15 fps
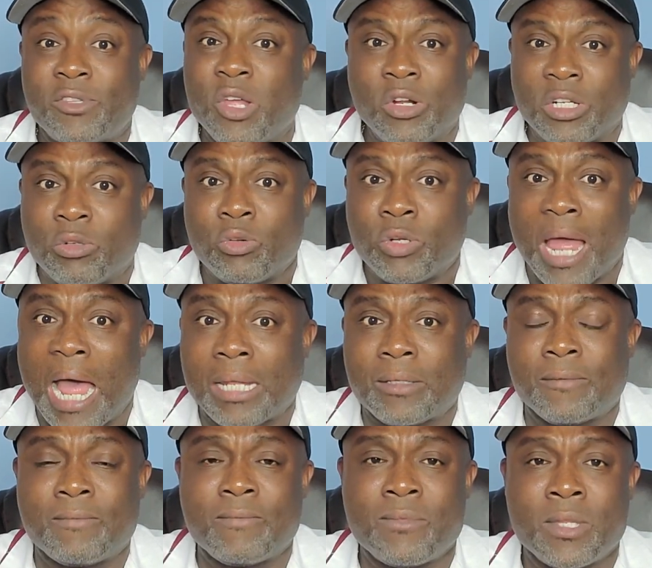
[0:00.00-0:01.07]
Don't do that.
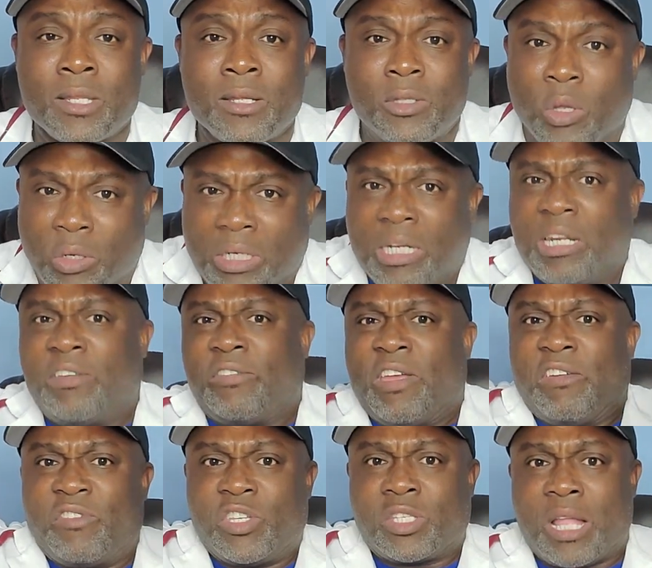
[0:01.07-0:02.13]
Don't lift
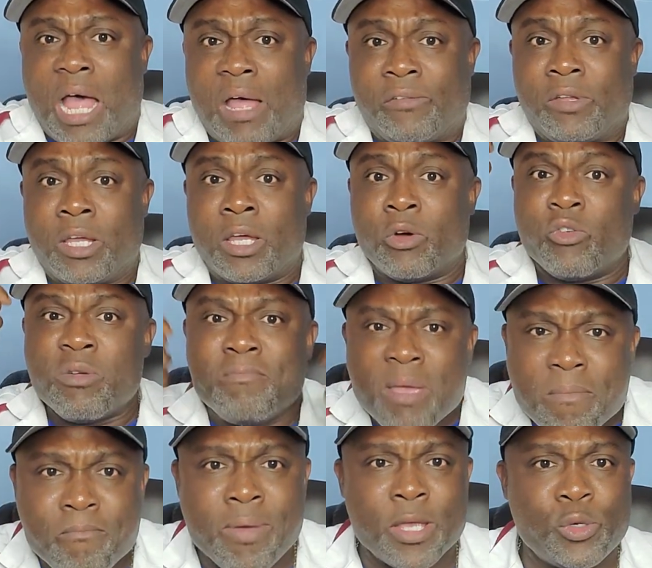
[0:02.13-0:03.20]
heavy stuff.
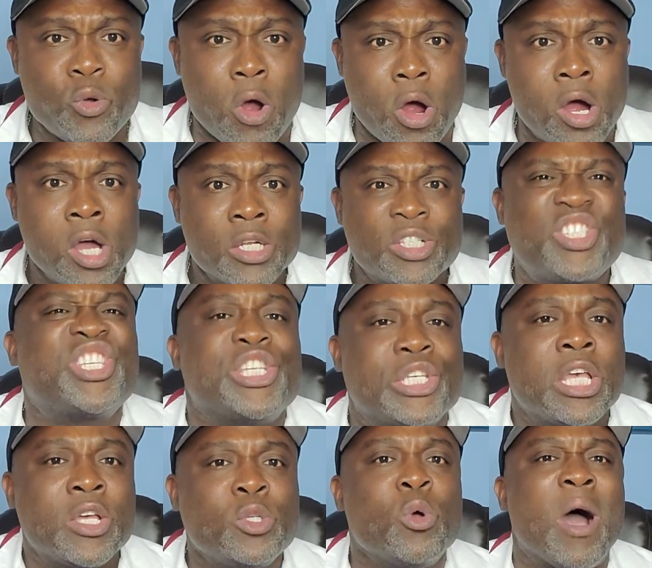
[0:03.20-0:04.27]
Remember you
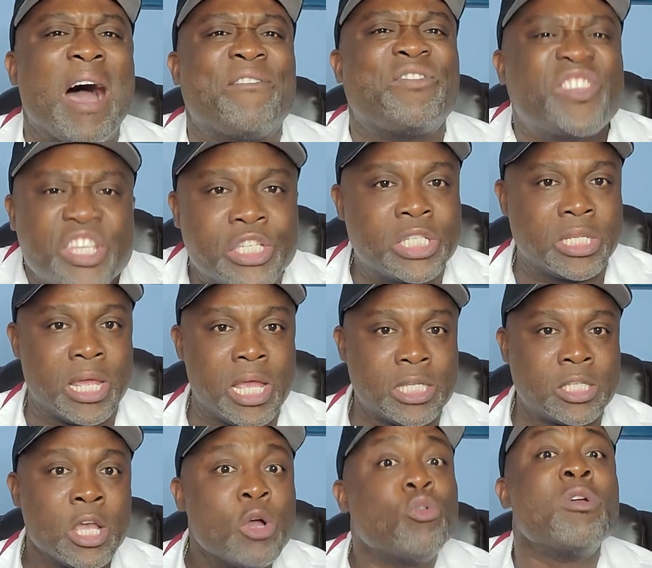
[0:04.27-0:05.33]
have
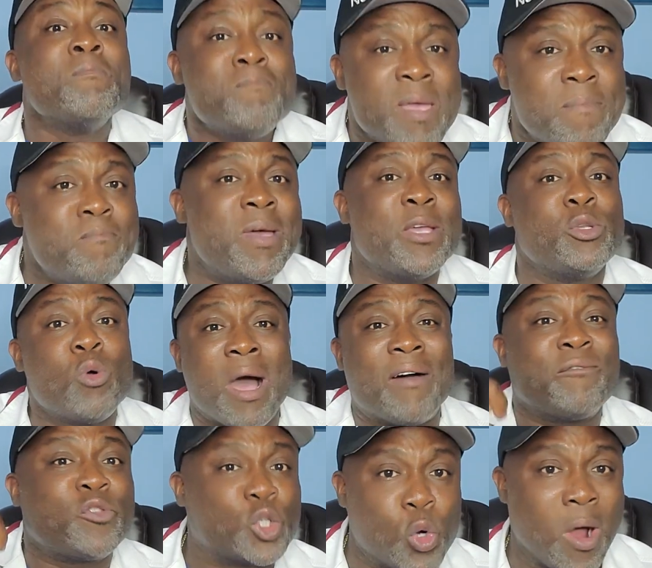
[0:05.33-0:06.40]
dizziness. Remember you
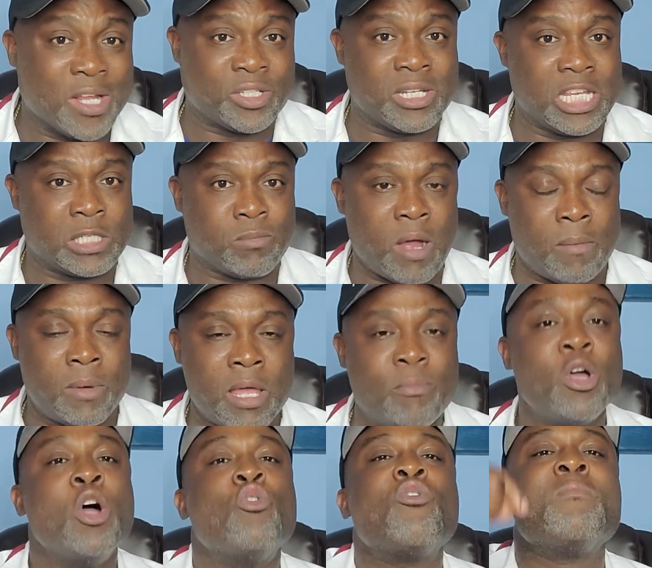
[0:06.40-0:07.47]
have drowsiness problem.
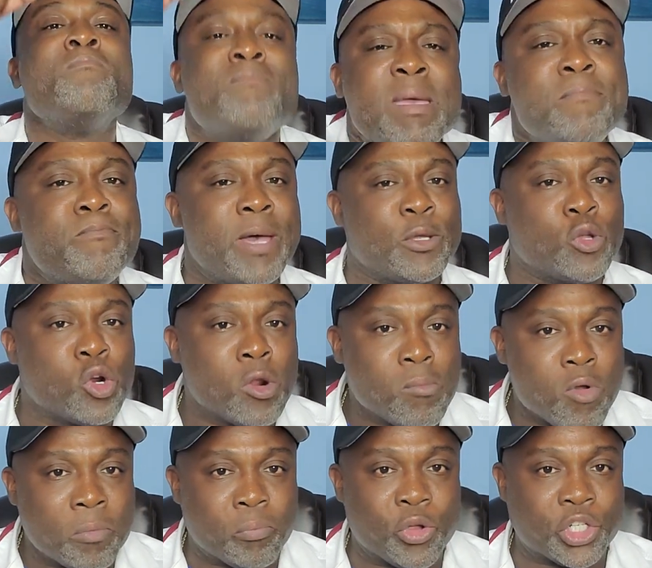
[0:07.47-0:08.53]
Remember your
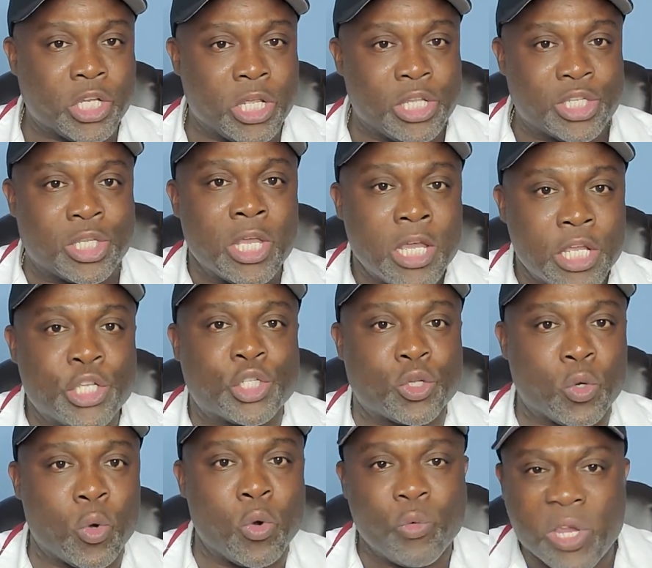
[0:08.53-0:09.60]
blood pressure is
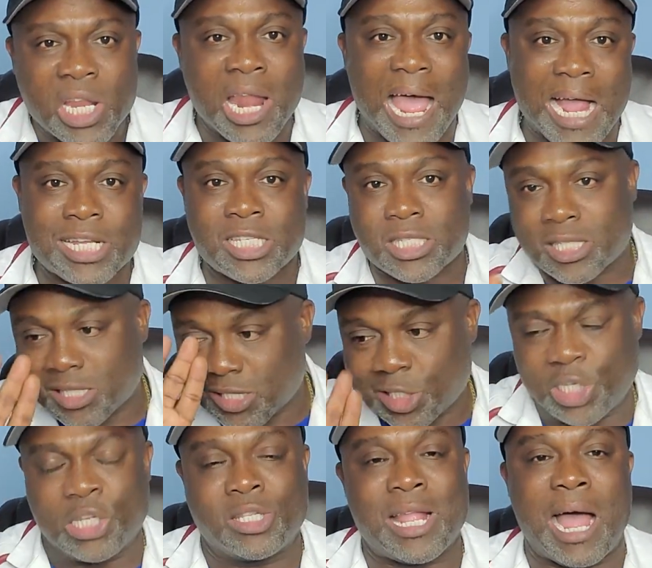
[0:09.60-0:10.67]
low. Relax.
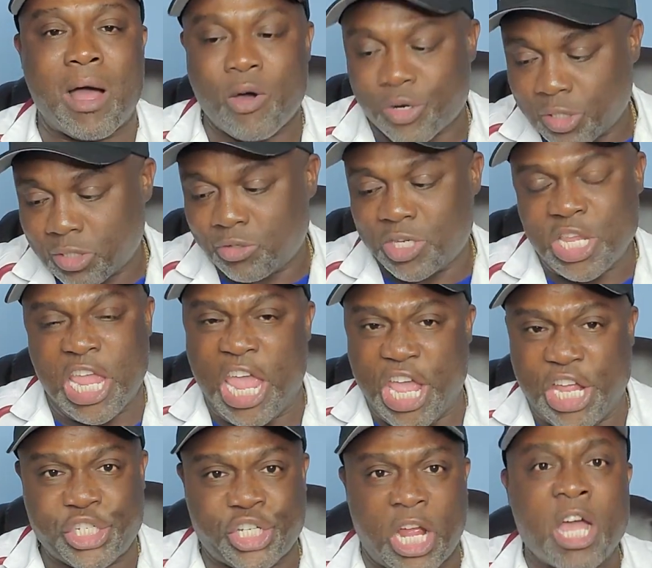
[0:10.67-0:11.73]
Sit down to the
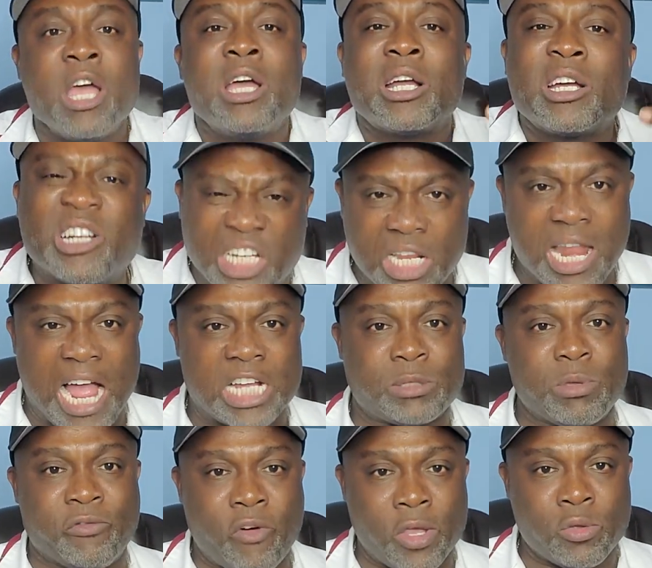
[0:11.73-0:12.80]
edge. Relax
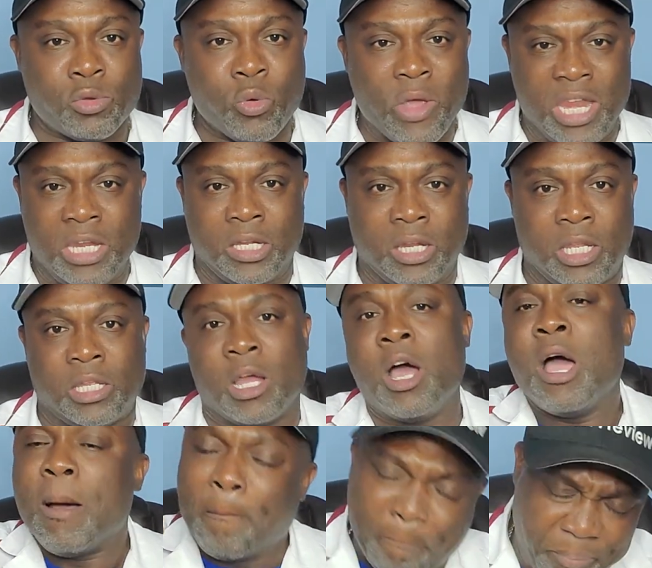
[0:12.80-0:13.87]
before you do anything.
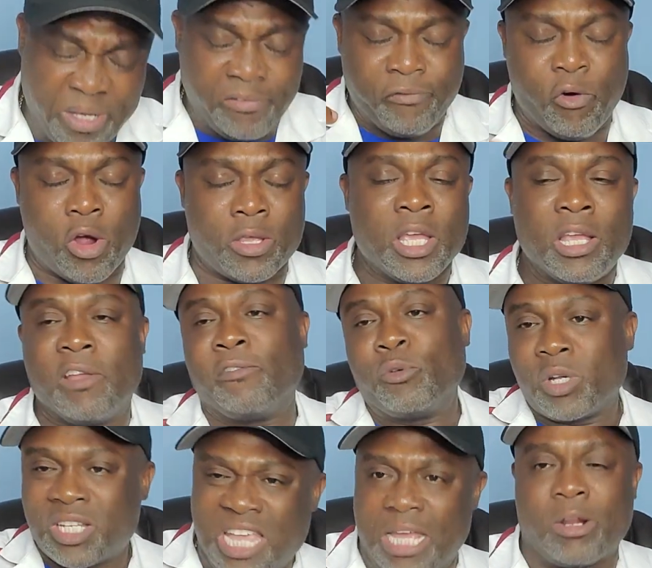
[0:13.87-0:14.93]
If you
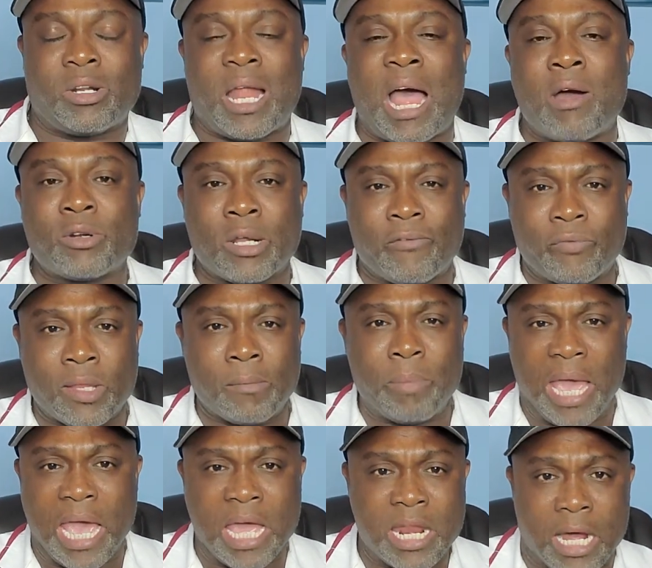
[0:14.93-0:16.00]
get out of the
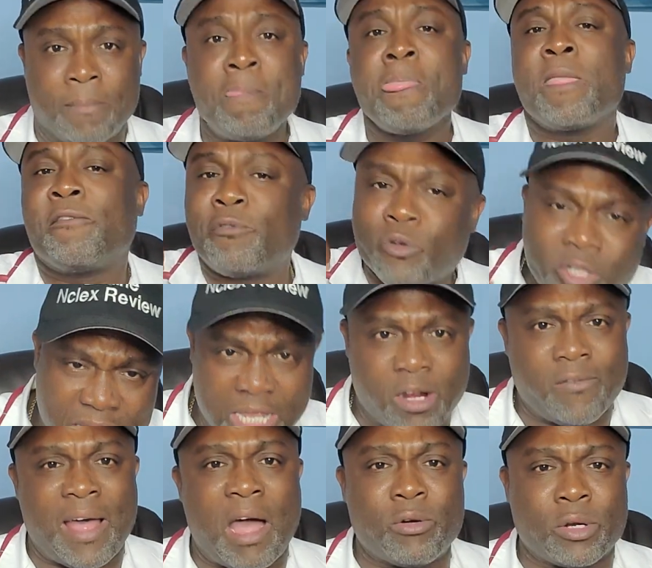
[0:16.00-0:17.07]
bed, if you get
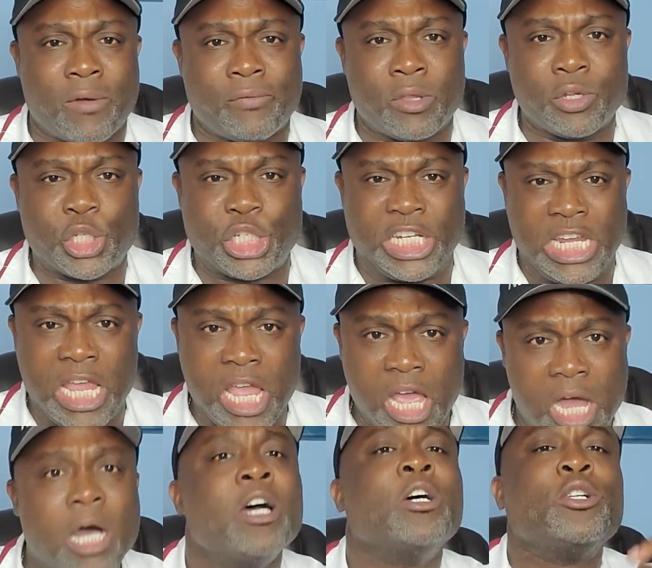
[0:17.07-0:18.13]
out of the
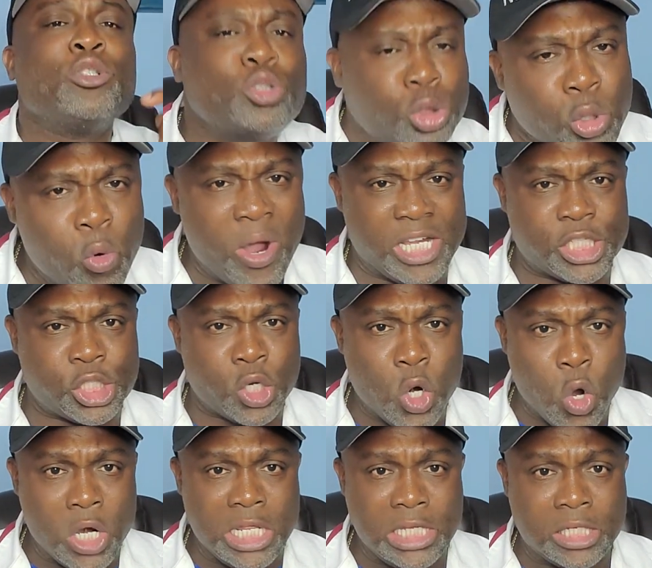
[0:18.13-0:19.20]
chair, do it
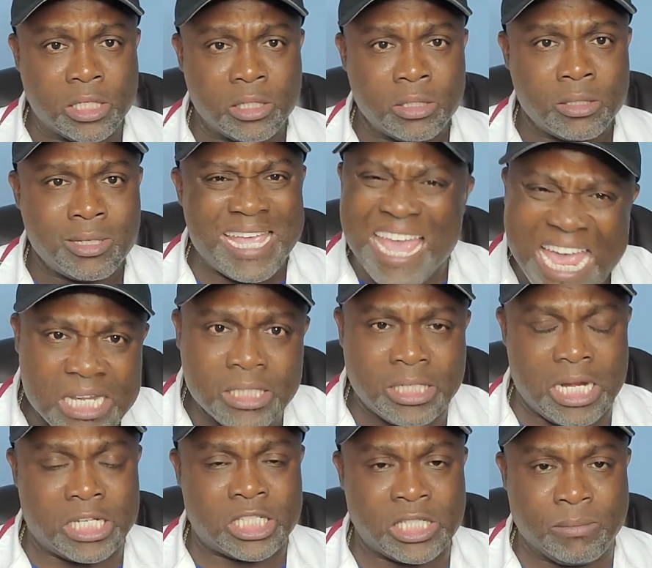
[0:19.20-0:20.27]
slowly.
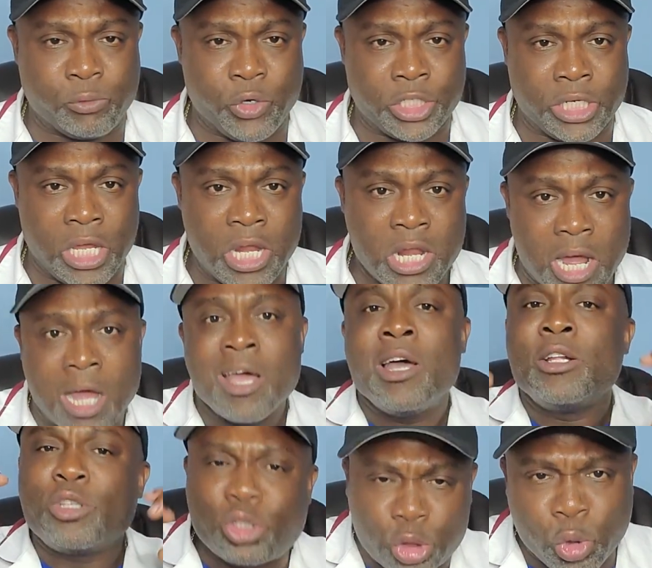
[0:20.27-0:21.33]
Nclex depression,
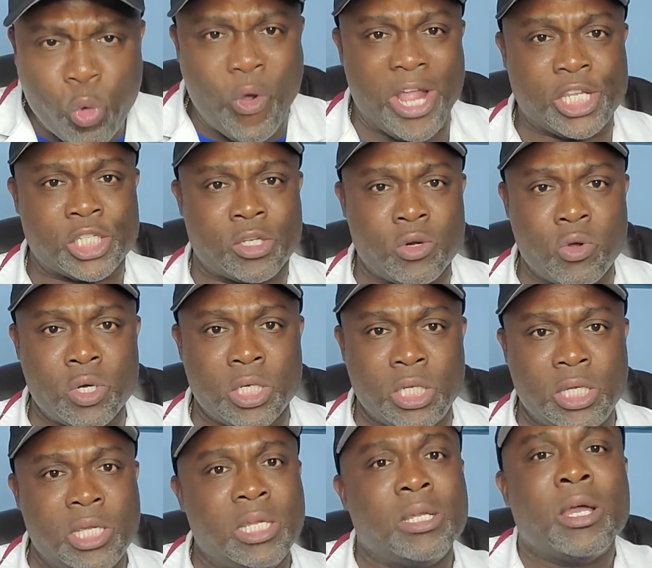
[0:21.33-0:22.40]
do it
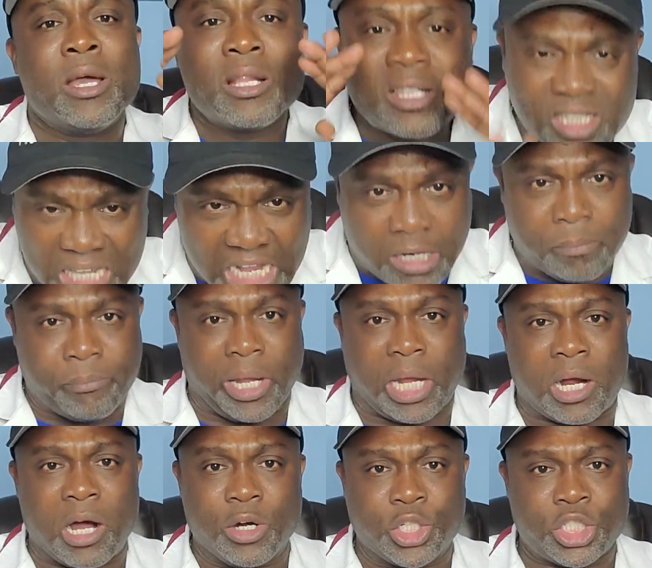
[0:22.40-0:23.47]
slowly. Take
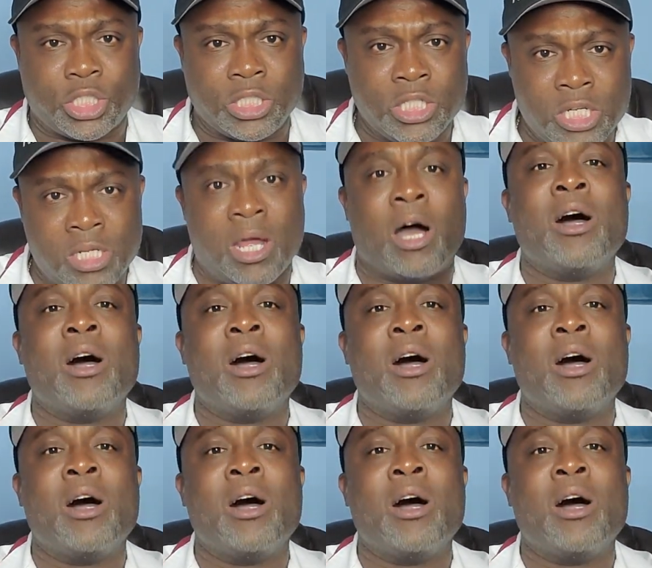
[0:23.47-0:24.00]
precaution.